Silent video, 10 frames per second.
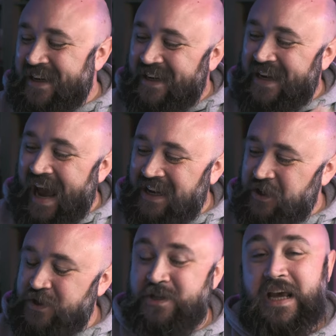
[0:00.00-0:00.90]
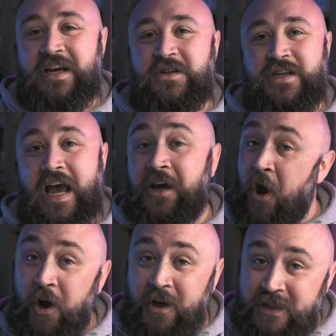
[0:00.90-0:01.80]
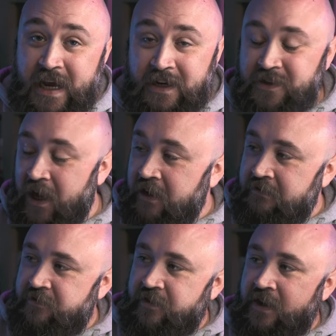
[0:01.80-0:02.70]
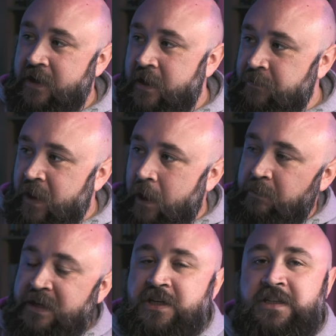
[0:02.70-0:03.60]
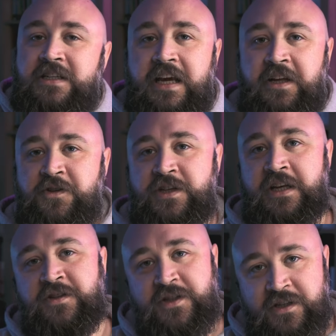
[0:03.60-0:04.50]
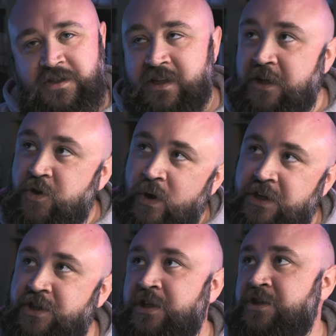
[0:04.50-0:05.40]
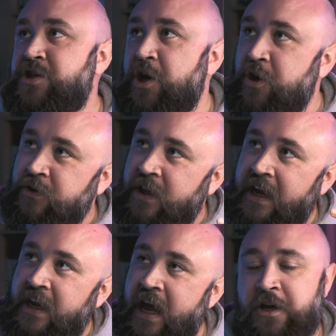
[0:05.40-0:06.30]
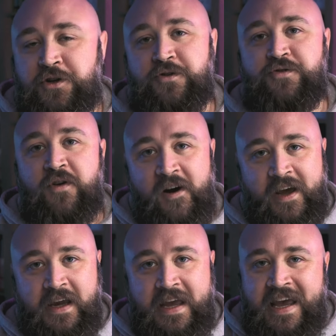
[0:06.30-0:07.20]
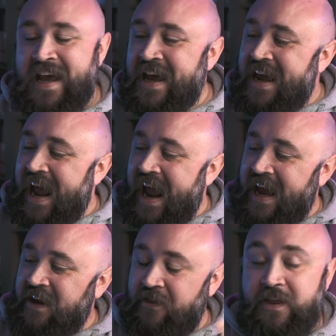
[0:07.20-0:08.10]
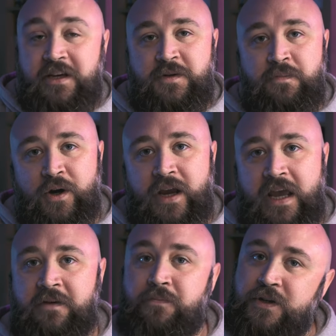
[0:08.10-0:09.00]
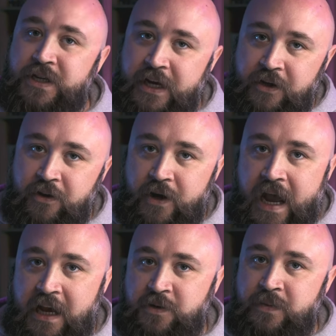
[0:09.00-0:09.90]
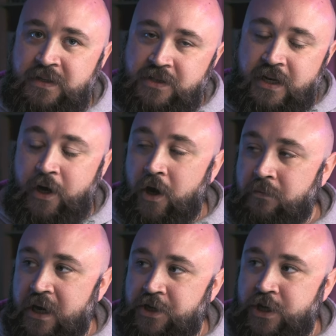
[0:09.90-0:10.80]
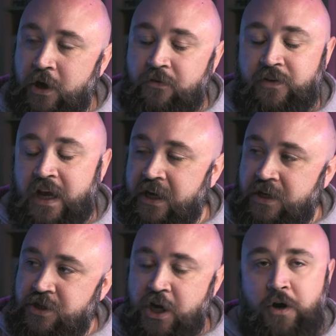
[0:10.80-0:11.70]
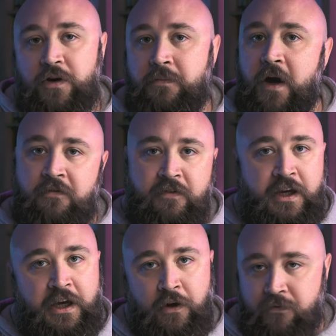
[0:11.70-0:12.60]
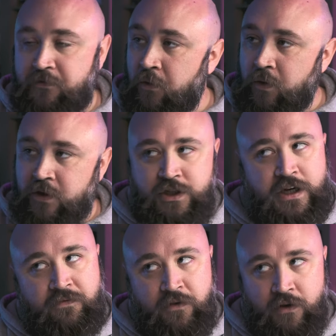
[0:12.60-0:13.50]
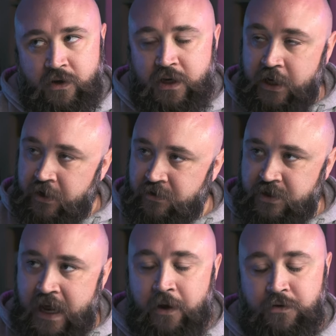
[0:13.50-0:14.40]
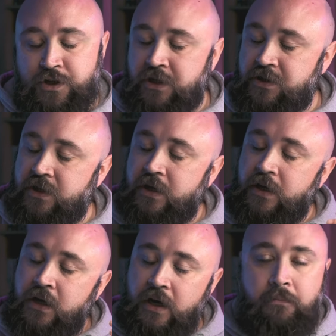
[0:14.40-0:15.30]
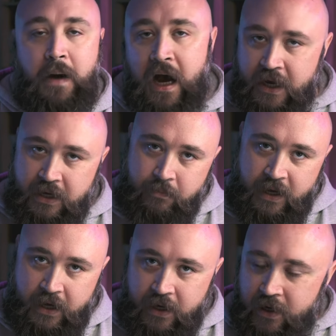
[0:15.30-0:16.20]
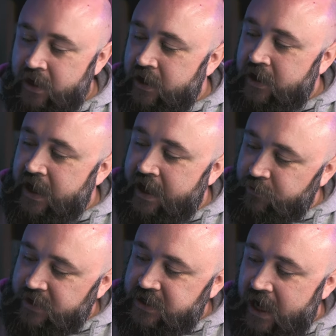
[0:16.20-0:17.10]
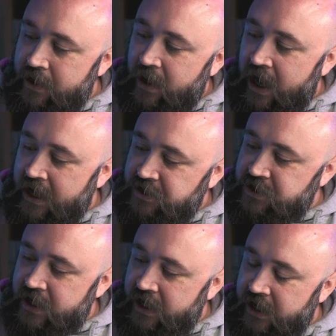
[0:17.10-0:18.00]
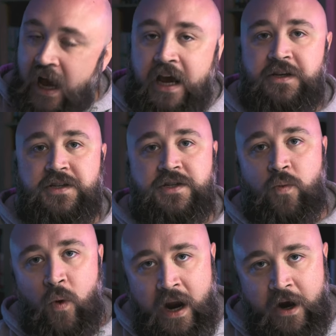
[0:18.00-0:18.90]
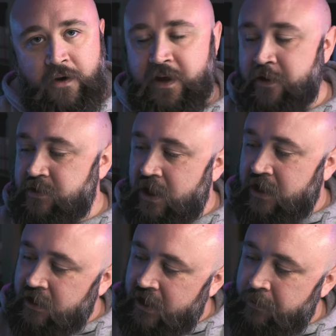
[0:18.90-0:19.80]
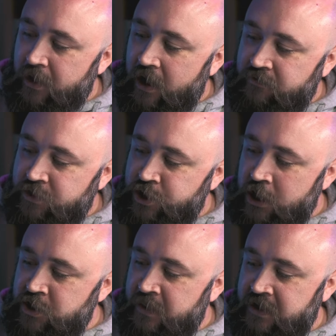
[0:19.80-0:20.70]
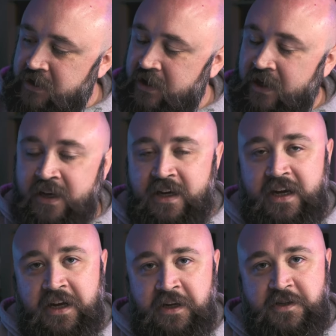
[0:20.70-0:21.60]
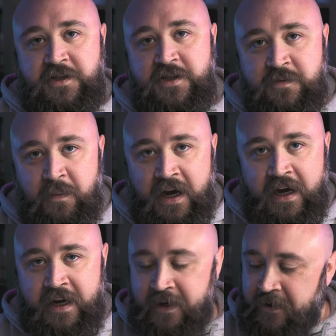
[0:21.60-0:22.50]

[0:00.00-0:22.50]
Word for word: Gaddis is an architect of Byzantine sentences that twist and turn like an Escher drawing and this book in particular has been sitting on my shelf like a totem of guilt for several years now, just mocking me. Every time I see it, I swear there's a glimmer of judgment in its spine.